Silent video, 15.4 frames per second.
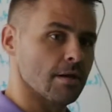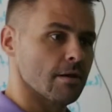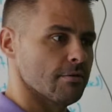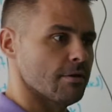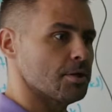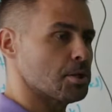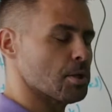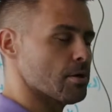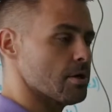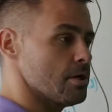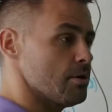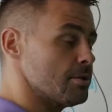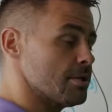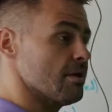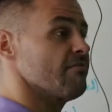that you're
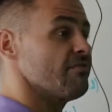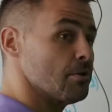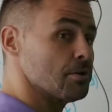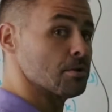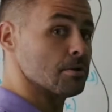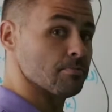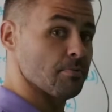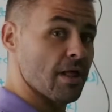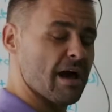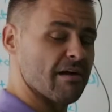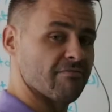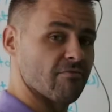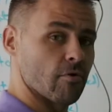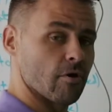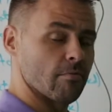using a futures
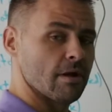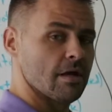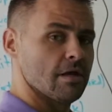platform.